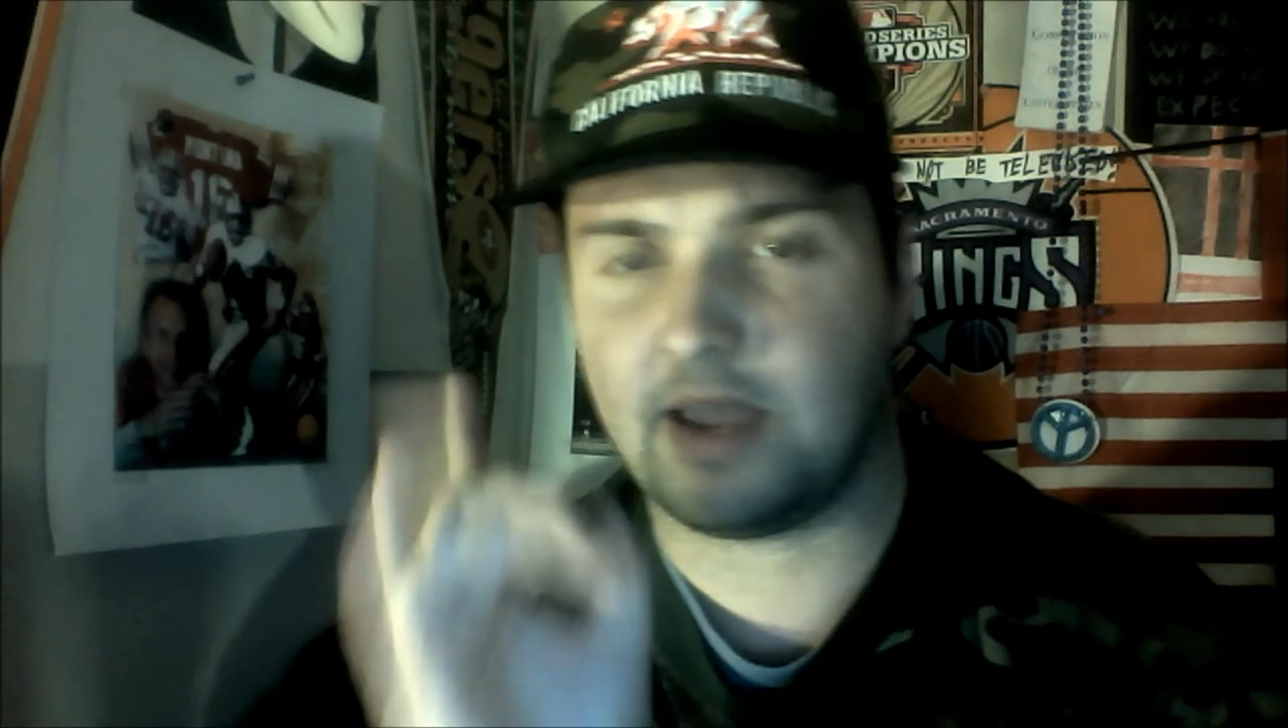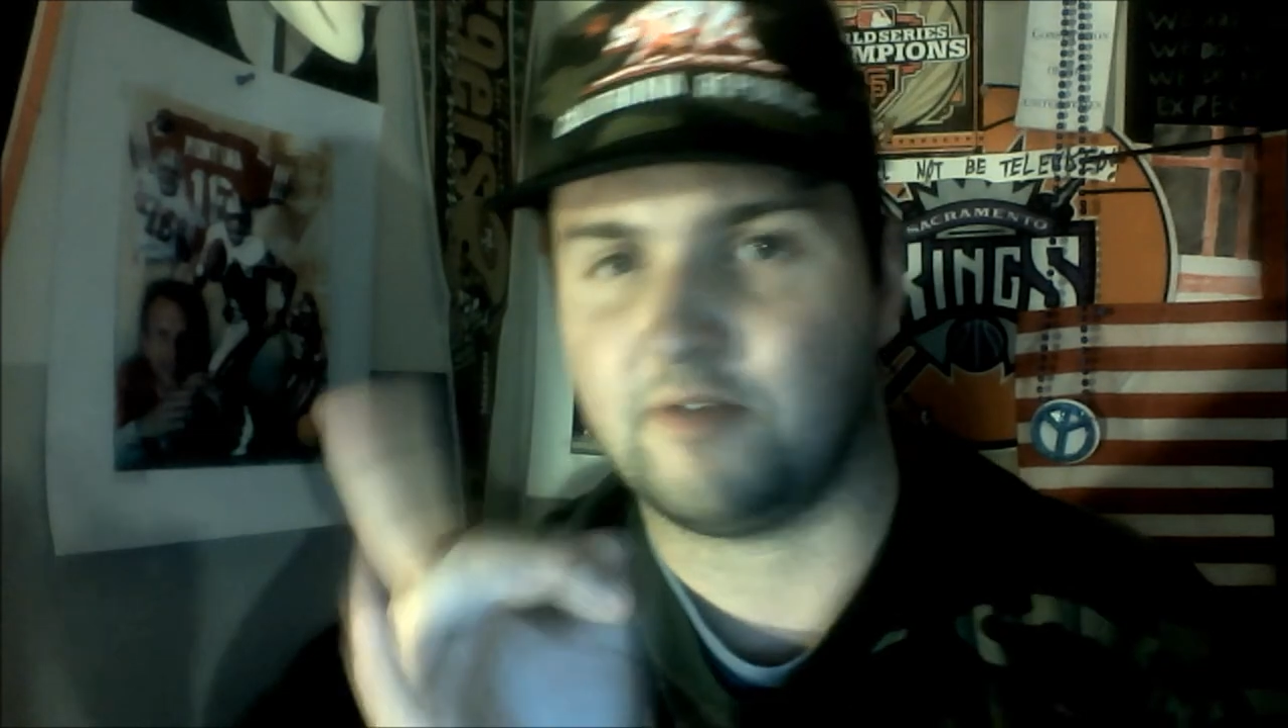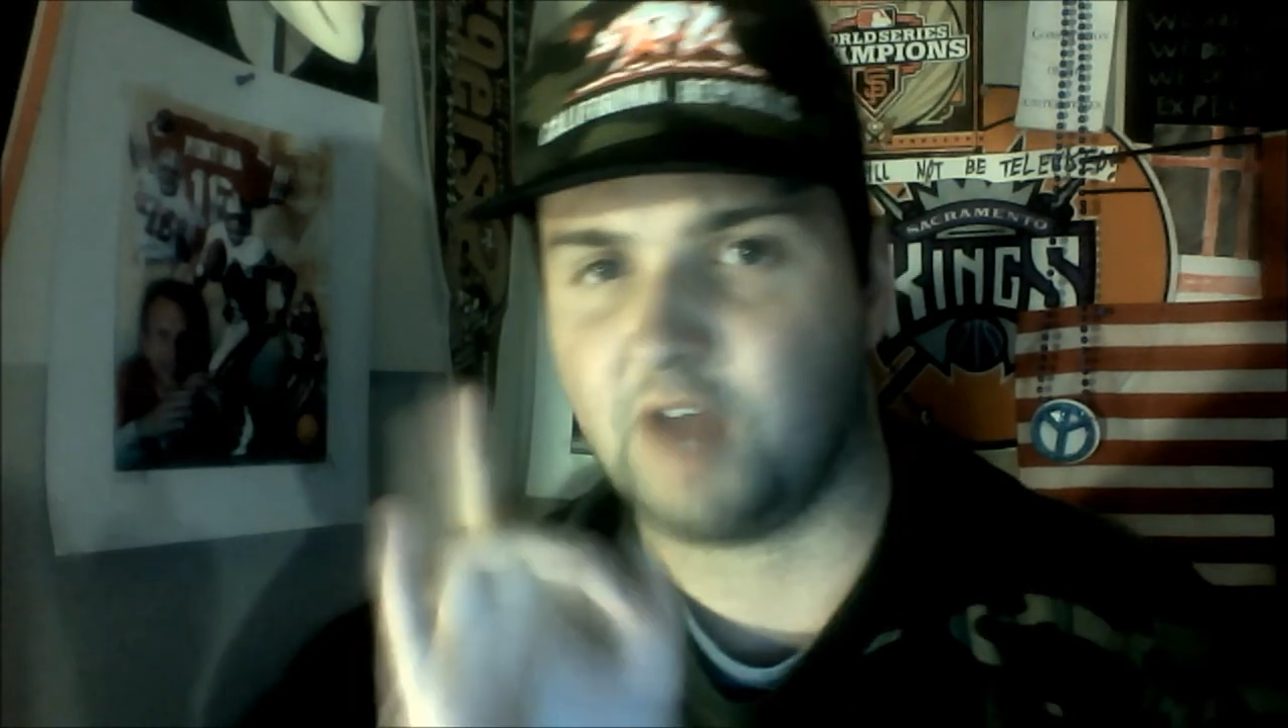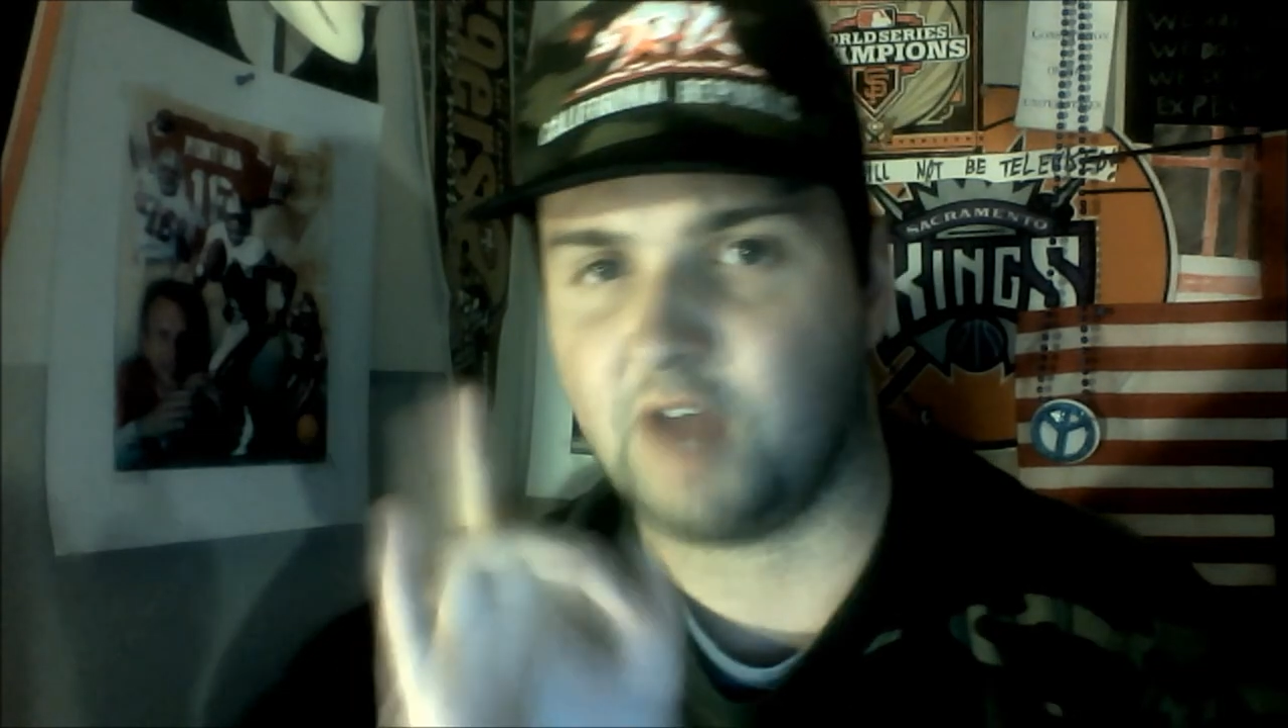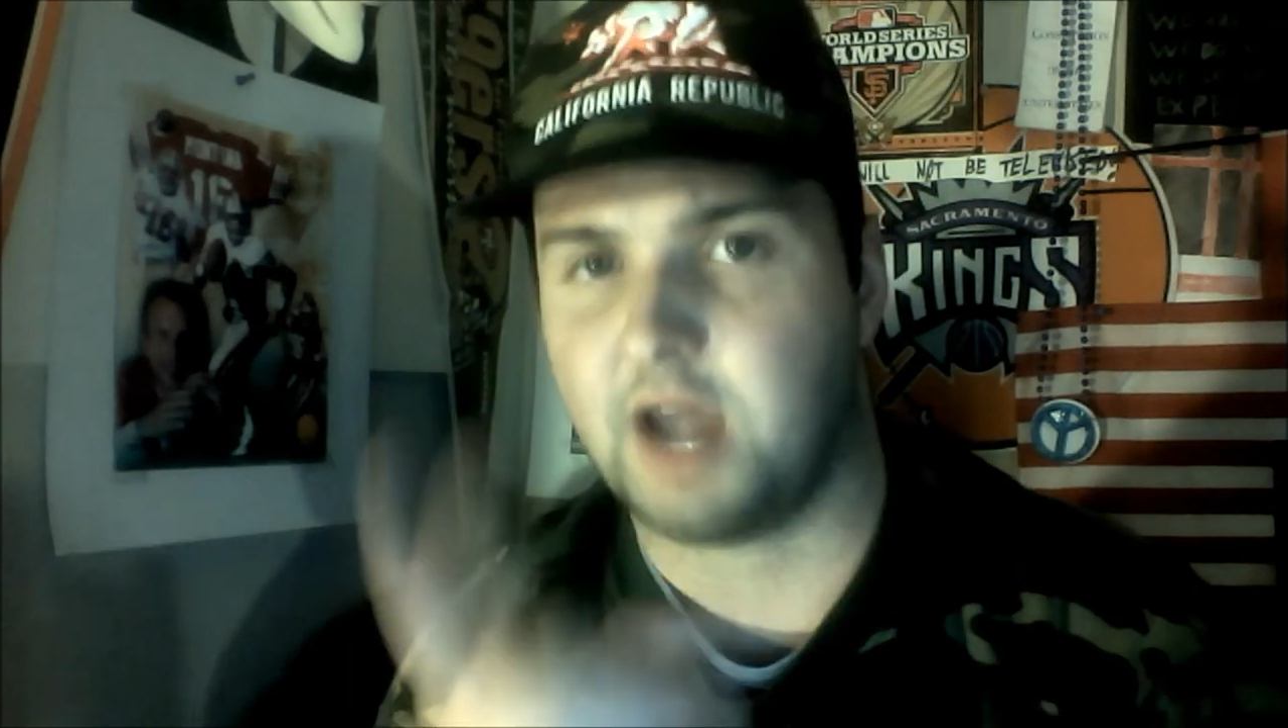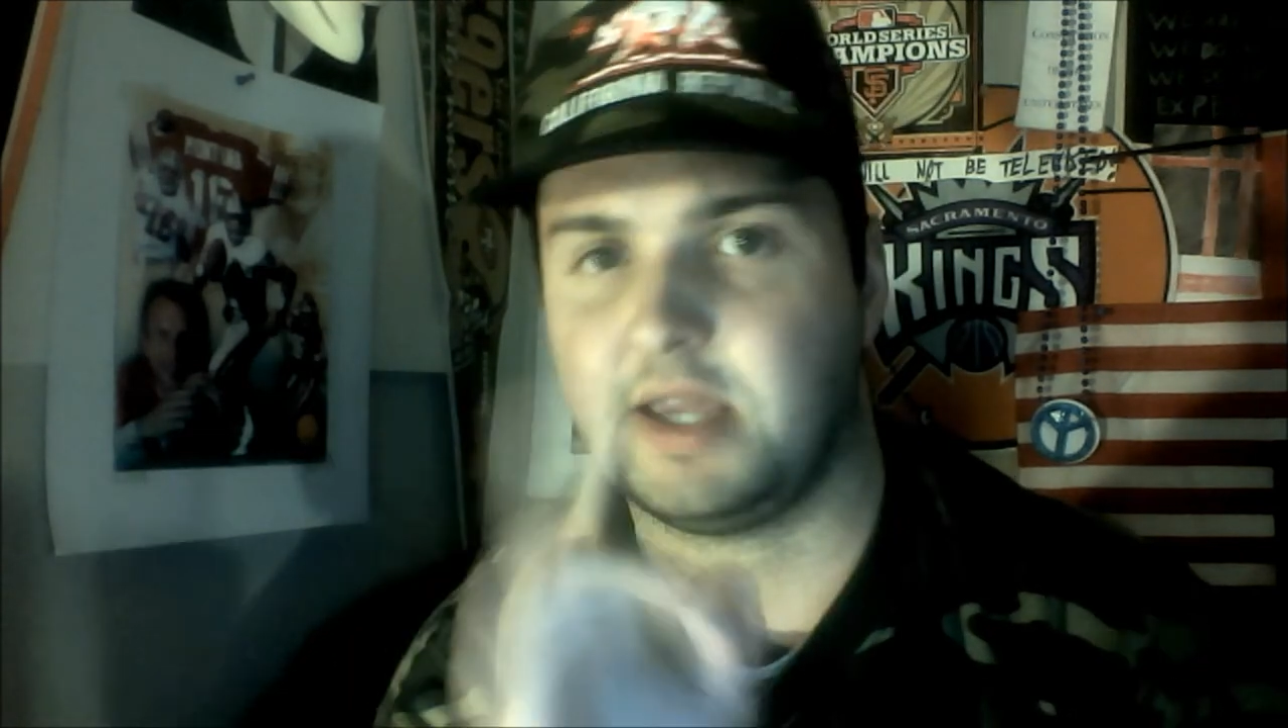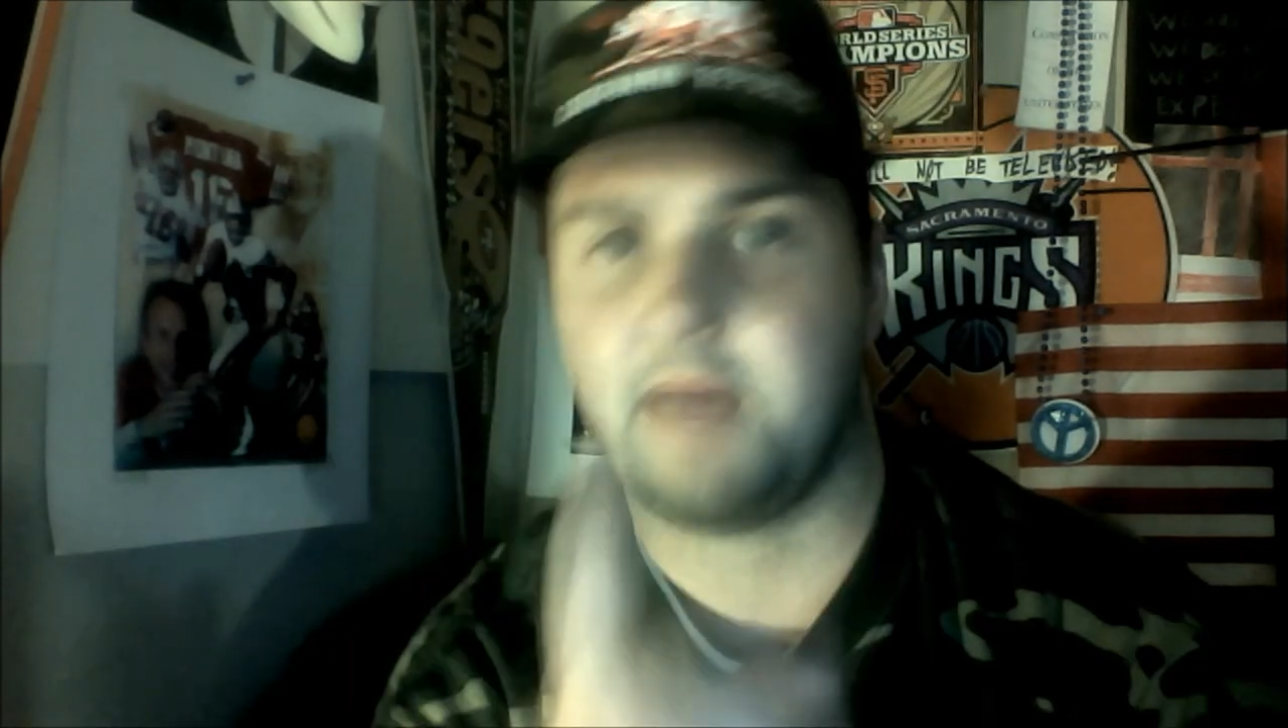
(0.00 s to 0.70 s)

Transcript: have not